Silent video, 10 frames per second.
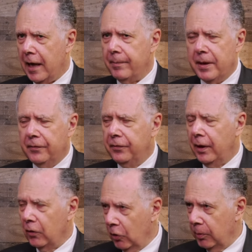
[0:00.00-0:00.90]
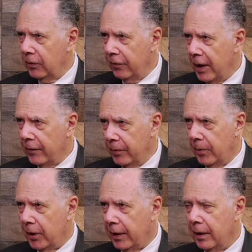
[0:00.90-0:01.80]
and be terrible for
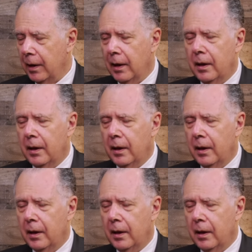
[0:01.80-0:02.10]
everybody.